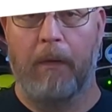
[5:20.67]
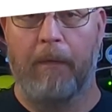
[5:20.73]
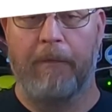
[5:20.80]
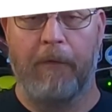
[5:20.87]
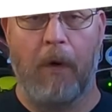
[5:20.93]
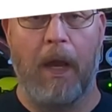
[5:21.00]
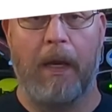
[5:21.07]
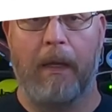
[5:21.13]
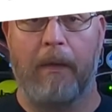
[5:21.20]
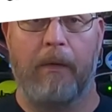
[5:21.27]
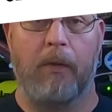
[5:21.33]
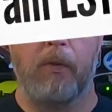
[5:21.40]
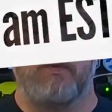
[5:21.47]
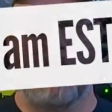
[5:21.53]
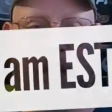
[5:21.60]
of Friday the
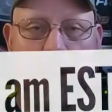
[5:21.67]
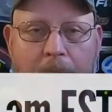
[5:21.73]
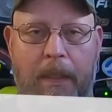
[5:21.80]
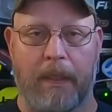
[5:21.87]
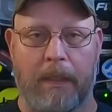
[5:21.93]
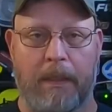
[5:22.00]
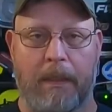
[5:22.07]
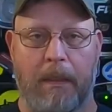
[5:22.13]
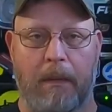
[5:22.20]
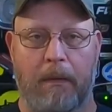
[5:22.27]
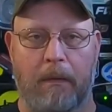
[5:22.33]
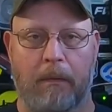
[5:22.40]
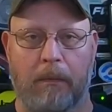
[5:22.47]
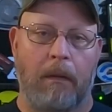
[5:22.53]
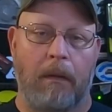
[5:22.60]
26th.
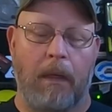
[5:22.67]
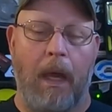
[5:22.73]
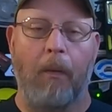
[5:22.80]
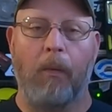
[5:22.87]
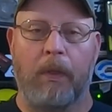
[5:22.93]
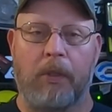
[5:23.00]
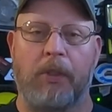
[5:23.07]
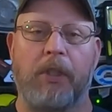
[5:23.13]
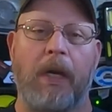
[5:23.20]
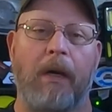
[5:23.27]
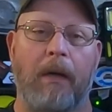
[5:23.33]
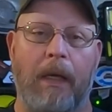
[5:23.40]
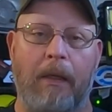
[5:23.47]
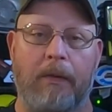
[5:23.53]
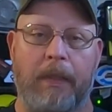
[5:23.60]
I want to
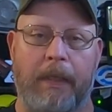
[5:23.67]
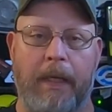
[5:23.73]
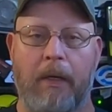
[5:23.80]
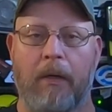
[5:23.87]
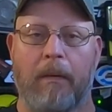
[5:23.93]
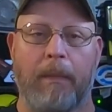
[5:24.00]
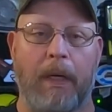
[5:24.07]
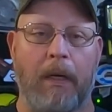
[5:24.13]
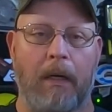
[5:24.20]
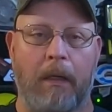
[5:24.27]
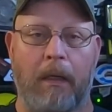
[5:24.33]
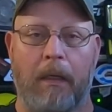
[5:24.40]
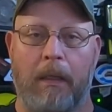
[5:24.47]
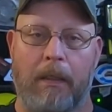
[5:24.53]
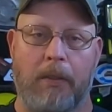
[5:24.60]
shout out to Gear
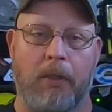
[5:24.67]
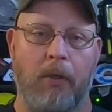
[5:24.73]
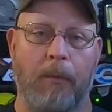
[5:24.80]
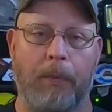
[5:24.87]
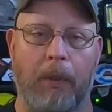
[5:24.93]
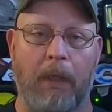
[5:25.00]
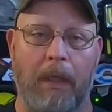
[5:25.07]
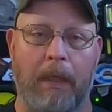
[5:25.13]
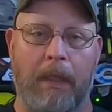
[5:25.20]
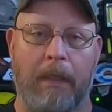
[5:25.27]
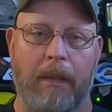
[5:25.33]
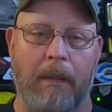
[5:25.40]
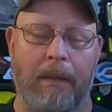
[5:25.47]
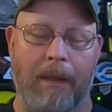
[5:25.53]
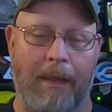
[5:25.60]
America and Super Clean
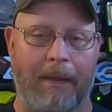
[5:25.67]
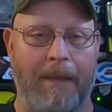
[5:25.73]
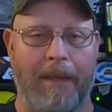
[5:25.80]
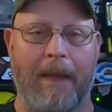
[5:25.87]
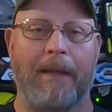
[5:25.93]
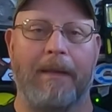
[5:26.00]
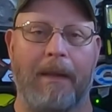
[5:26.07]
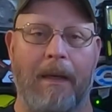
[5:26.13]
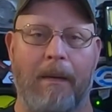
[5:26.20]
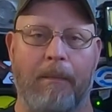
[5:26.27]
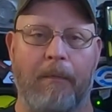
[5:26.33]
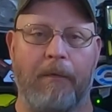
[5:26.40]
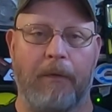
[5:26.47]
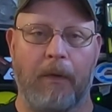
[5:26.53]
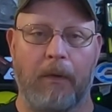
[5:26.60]
and thank
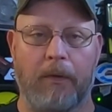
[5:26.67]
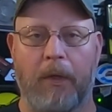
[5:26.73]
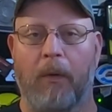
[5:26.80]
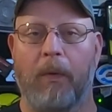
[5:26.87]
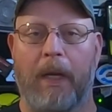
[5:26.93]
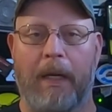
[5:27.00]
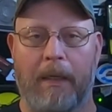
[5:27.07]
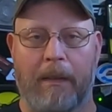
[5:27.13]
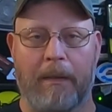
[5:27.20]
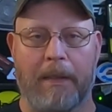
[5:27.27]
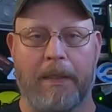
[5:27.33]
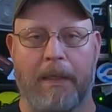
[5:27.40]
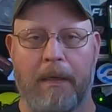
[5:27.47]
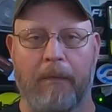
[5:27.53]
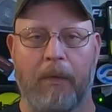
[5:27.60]
them for donating to
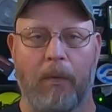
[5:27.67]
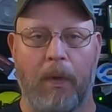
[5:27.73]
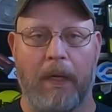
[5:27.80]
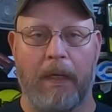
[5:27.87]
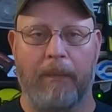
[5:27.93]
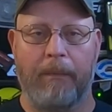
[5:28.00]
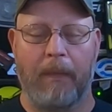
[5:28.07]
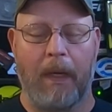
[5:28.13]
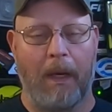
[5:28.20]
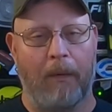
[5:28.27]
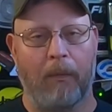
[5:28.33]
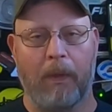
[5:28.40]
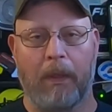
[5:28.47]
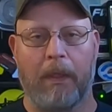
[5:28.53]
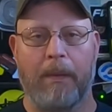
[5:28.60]
this giveaway. I
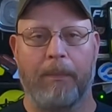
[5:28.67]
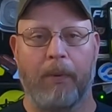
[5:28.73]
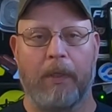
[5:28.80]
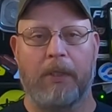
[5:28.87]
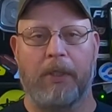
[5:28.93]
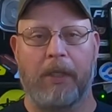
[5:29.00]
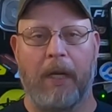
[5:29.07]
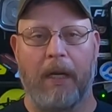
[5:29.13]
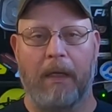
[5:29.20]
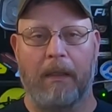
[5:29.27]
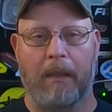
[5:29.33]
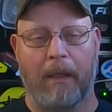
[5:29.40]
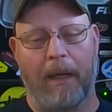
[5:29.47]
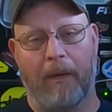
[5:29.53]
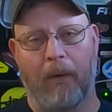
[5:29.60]
really appreciate it
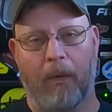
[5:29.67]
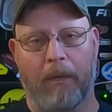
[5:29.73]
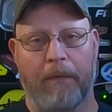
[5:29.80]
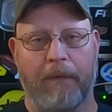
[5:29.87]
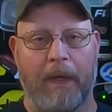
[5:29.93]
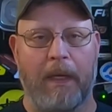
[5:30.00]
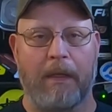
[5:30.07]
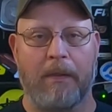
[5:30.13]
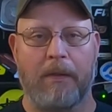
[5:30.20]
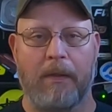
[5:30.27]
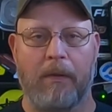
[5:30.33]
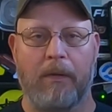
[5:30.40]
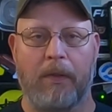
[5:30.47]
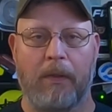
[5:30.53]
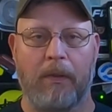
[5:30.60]
and I know the fans
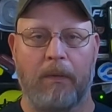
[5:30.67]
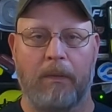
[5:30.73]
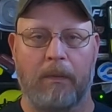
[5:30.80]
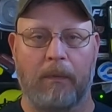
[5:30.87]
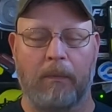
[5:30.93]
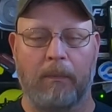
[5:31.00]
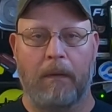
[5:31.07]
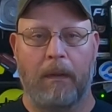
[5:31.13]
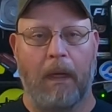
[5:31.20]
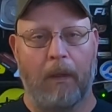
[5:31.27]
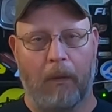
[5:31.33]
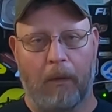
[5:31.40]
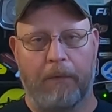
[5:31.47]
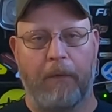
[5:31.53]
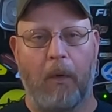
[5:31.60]
do too.
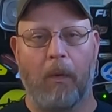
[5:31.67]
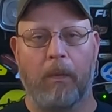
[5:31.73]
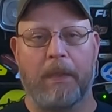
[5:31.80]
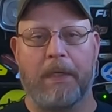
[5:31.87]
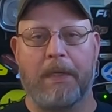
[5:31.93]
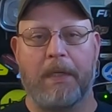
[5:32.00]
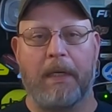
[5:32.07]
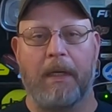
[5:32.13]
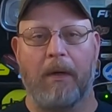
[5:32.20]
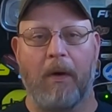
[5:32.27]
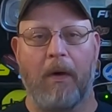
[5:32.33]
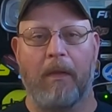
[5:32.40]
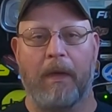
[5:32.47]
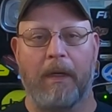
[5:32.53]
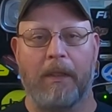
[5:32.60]
Look forward to seeing
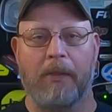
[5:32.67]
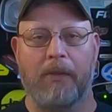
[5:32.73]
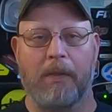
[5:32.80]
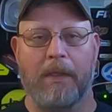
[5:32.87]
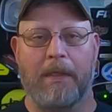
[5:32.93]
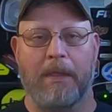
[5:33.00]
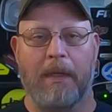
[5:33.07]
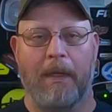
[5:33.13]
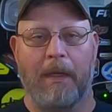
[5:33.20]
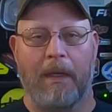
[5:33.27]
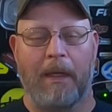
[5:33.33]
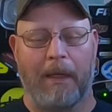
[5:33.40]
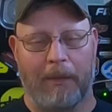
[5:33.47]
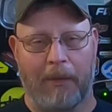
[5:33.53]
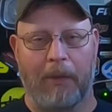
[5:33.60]
all the entries
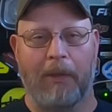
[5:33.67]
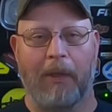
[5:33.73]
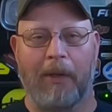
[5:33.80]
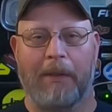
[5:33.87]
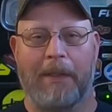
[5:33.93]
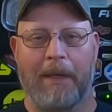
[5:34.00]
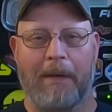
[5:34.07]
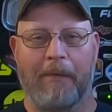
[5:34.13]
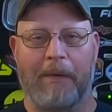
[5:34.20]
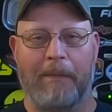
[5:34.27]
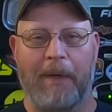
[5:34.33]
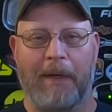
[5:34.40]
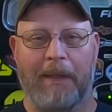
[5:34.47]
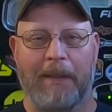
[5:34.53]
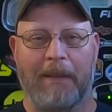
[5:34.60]
and good luck to
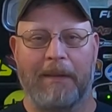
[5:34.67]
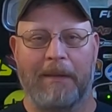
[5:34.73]
everybody.